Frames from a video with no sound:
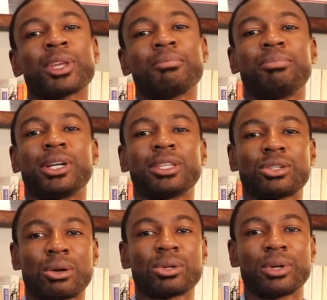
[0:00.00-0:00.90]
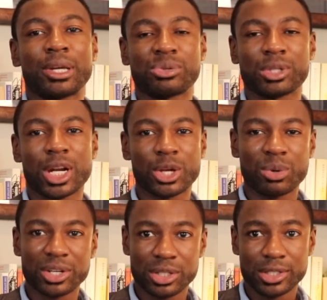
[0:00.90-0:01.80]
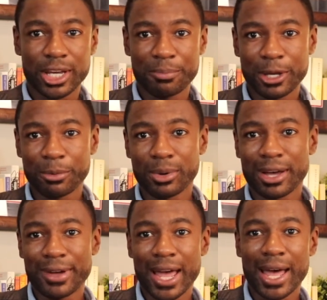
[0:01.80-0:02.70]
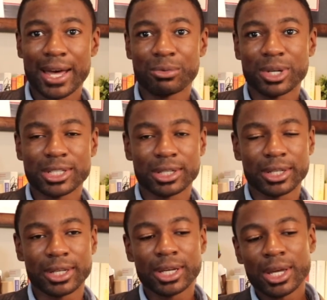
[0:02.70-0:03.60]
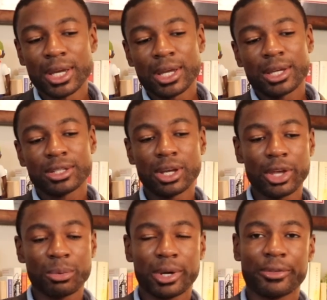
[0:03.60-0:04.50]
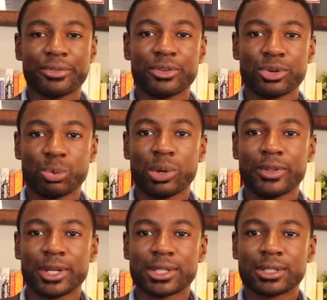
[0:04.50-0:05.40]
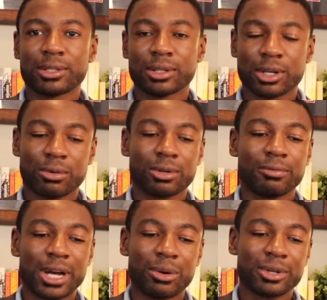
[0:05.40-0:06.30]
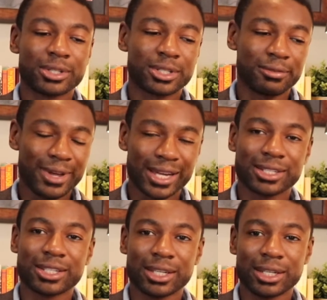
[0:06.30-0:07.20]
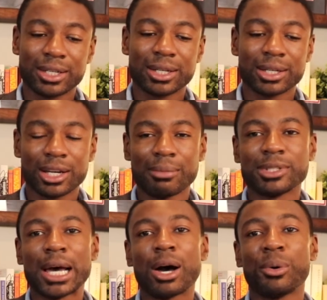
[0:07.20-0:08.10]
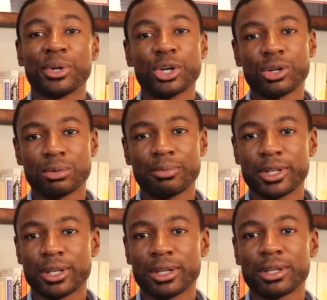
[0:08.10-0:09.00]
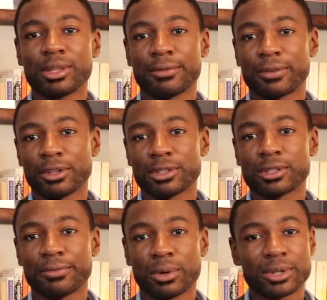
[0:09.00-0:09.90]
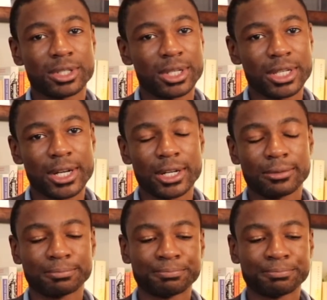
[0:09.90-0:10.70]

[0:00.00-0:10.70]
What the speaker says: but this article answers a lot of the questions that people have had recently dealing with when this coronavirus vaccine comes out. Who will be the first folks to get it?